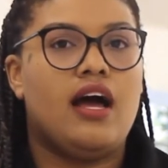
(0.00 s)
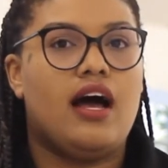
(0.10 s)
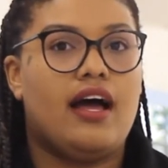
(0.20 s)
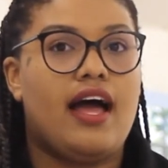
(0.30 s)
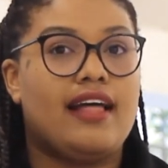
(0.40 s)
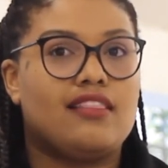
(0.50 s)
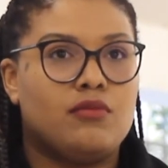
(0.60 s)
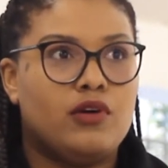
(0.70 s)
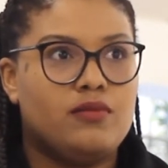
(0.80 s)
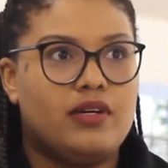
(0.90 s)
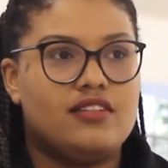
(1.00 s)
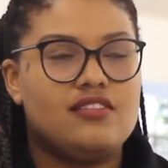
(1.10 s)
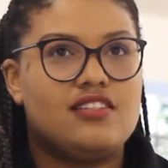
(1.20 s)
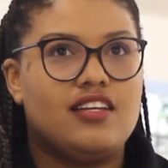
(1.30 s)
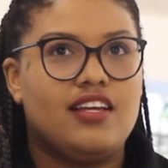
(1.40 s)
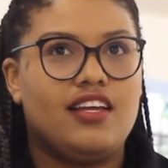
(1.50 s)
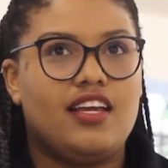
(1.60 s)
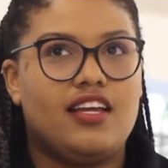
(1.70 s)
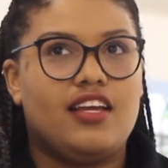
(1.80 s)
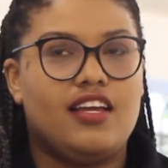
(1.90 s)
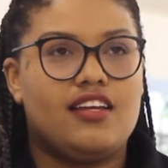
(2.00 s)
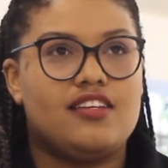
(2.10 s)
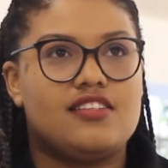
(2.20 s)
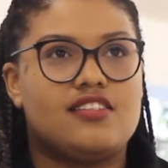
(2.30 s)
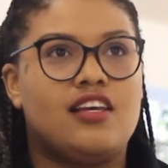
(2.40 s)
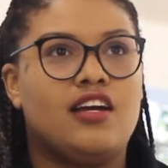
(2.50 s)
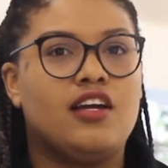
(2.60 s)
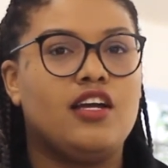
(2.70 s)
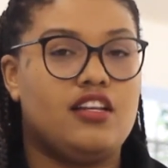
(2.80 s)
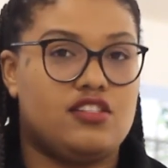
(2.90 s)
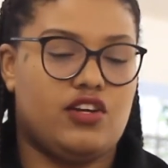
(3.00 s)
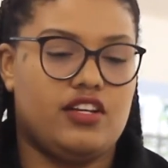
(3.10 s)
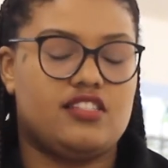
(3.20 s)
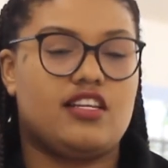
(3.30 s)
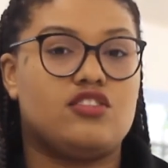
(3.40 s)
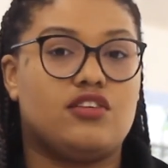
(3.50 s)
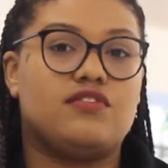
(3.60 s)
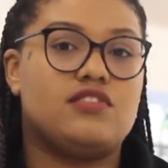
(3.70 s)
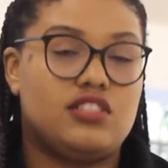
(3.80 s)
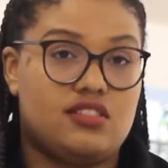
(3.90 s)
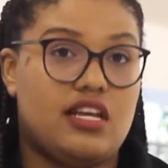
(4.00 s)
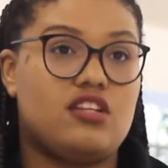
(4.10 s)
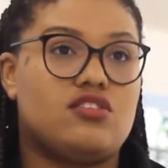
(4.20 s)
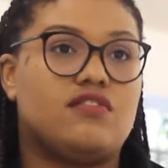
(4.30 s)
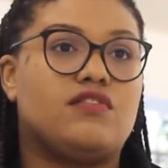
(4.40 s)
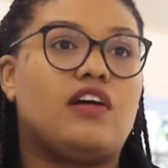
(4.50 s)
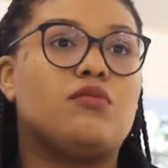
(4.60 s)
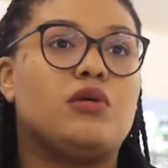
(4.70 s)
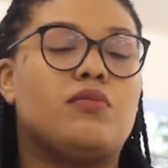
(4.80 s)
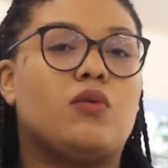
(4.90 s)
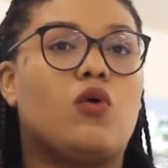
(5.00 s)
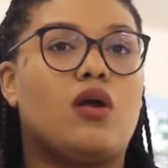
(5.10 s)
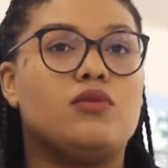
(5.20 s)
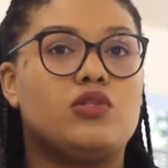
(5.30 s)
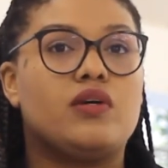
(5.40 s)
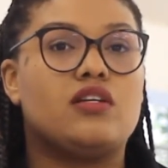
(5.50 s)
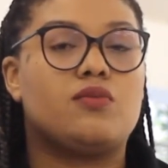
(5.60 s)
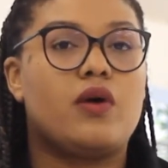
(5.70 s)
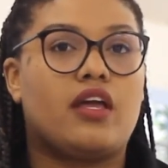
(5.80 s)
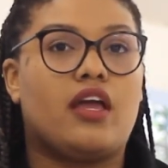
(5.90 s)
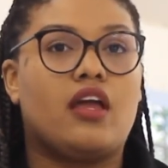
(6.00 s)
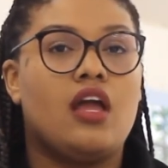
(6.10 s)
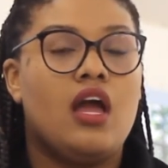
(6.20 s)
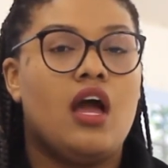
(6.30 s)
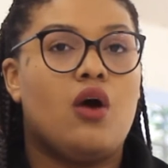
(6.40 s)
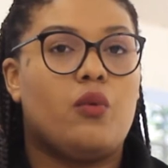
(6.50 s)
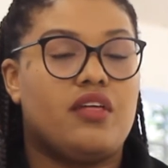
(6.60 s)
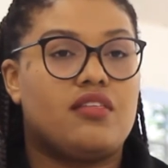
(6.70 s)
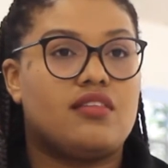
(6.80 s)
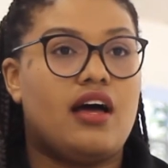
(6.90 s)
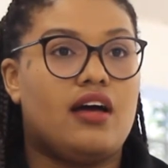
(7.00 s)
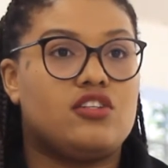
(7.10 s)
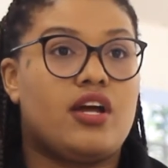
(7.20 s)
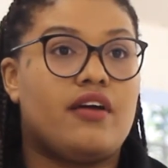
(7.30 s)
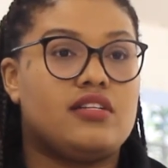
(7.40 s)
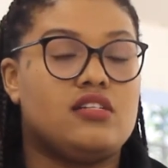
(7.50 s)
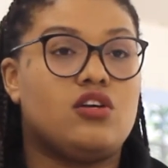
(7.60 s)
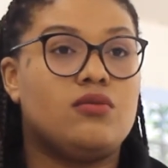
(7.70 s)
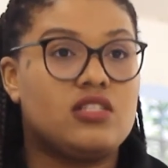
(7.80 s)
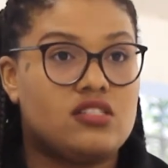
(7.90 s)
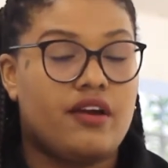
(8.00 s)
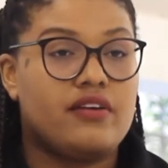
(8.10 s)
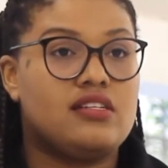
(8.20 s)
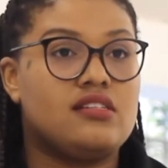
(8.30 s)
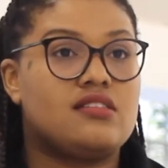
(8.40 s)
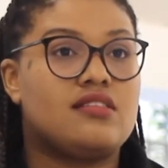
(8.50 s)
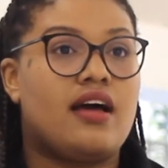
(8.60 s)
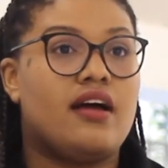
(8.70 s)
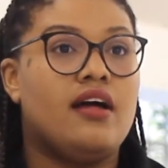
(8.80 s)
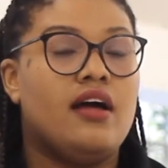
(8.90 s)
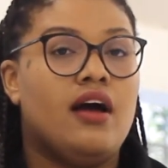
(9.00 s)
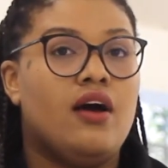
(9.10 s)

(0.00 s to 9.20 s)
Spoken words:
At the moment, it is in its early stages of development, but what I'm doing is working with charities, homeless charities that